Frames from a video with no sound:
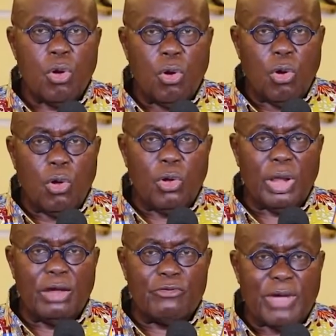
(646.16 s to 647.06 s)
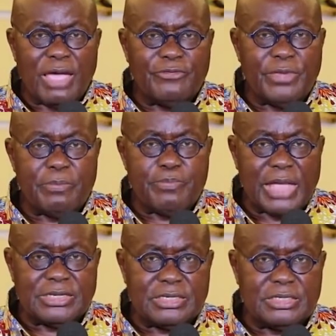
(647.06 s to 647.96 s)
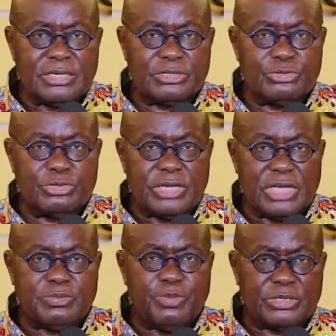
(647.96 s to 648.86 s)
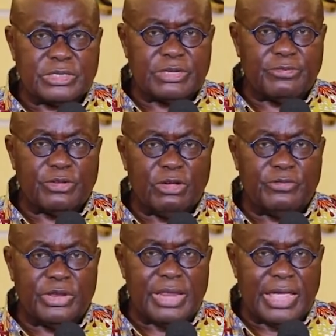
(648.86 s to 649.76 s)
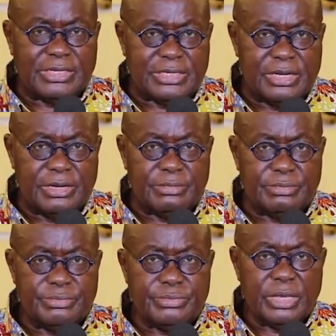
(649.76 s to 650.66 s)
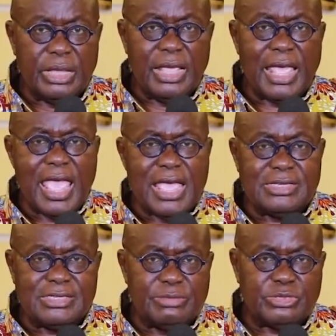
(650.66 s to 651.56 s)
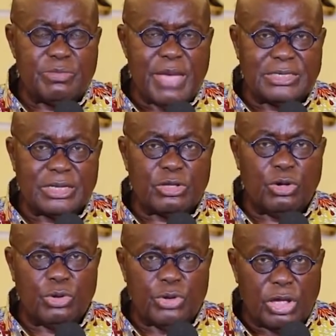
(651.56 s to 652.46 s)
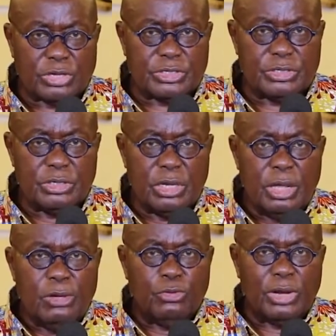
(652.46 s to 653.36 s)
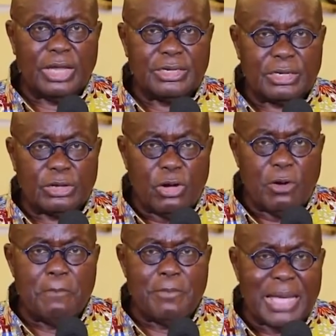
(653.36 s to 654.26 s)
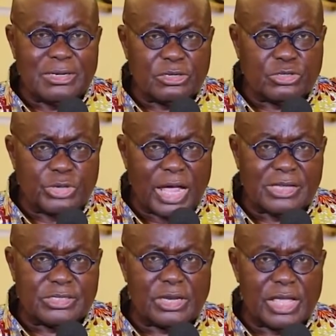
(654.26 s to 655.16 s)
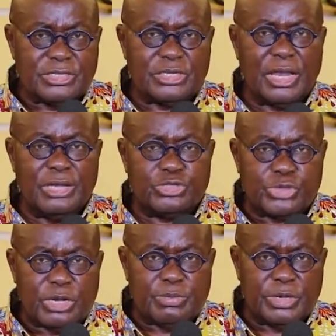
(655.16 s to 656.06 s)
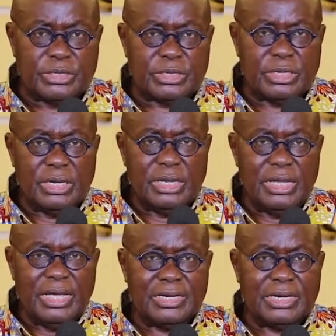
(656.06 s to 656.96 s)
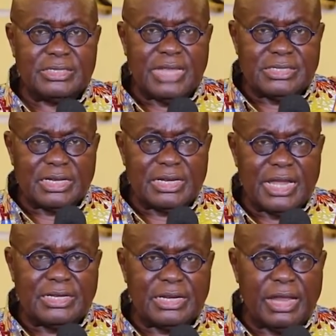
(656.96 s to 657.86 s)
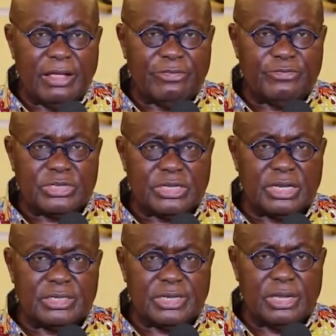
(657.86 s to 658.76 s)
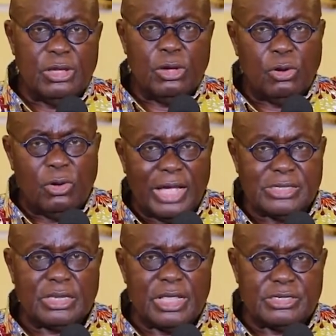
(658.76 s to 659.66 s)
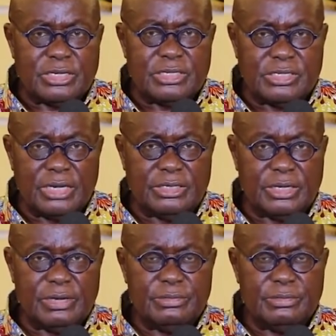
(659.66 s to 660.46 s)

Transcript: All arriving passengers who test positive COVID-19, asymptomatic or not, will undergo mandatory isolation and treatment at a designated health facility or isolation center.